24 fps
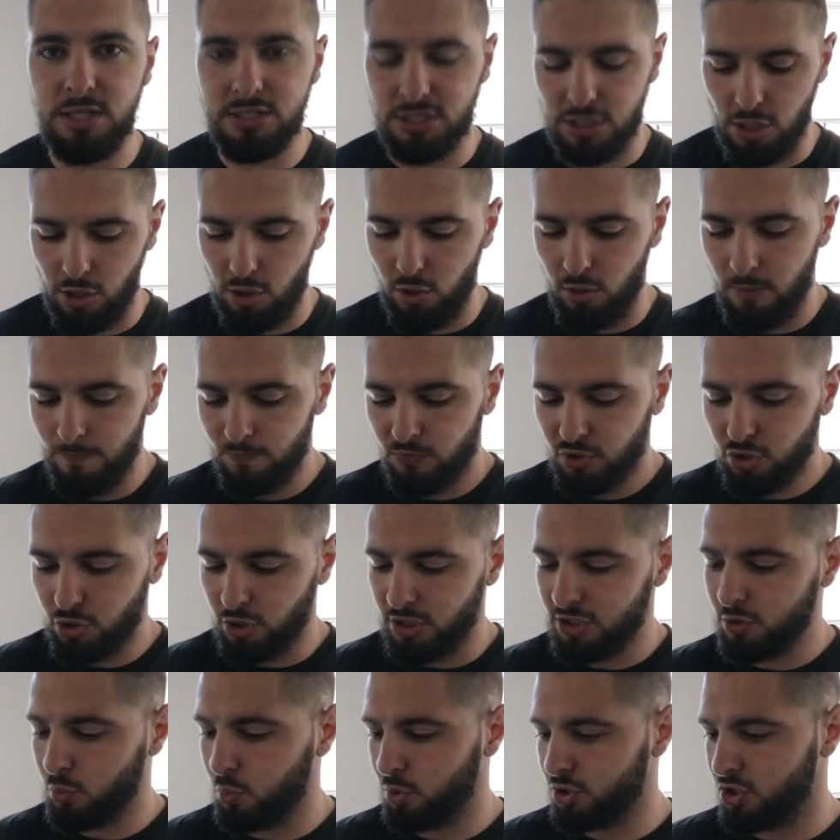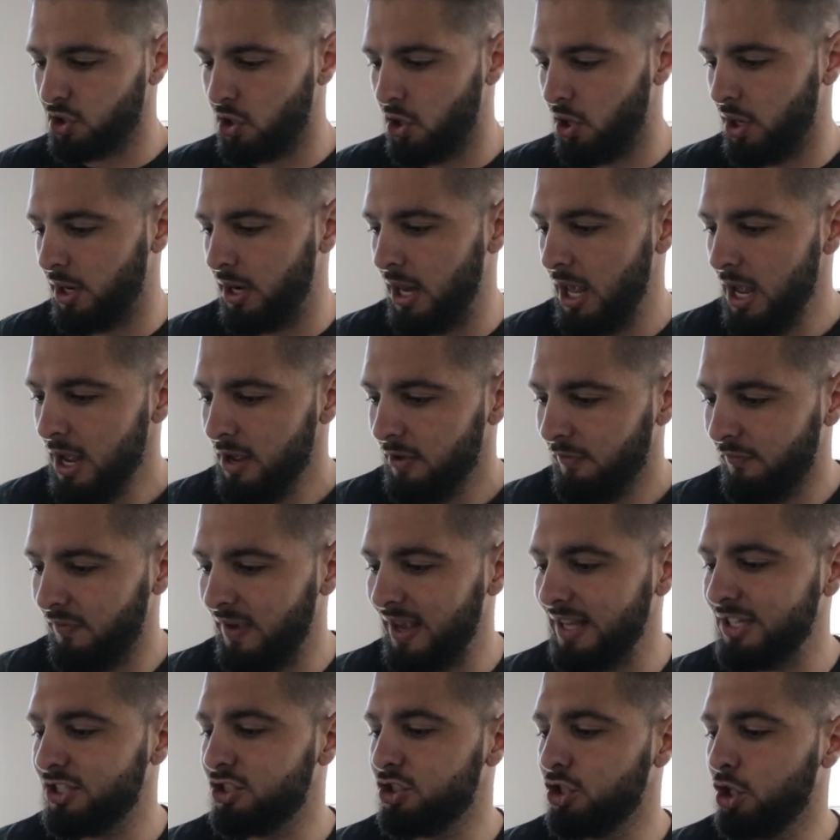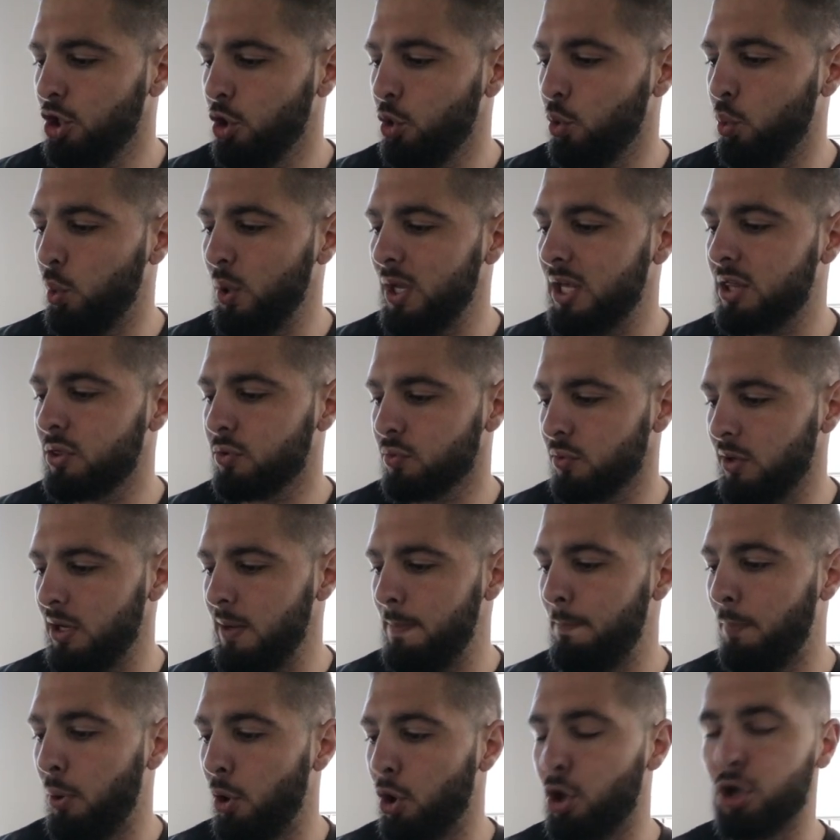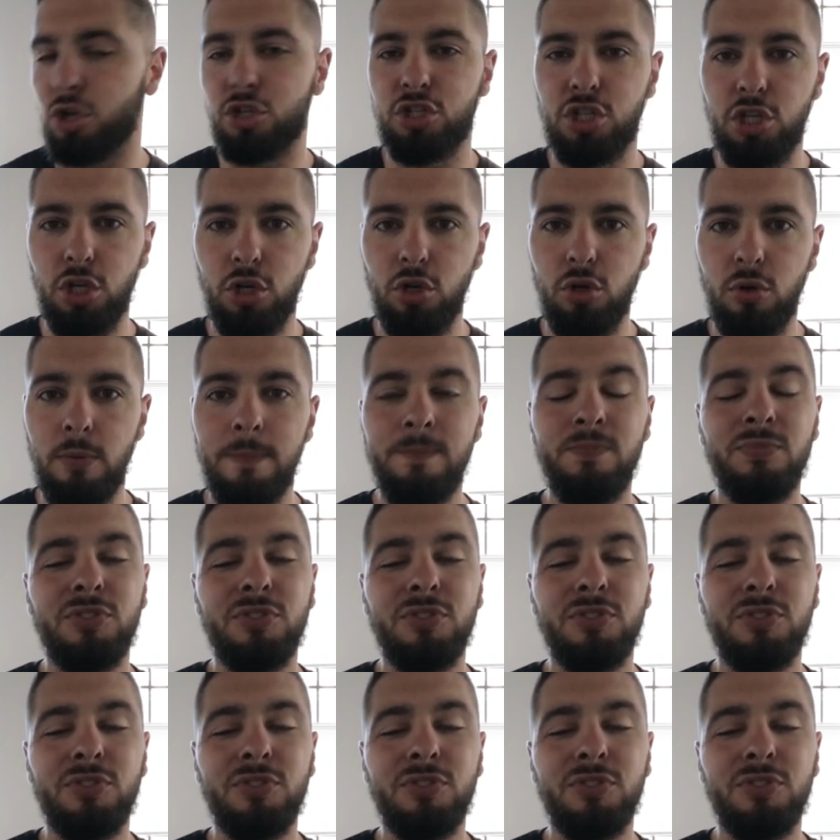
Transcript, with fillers: So Chris was on phase 2, week 3, part 2.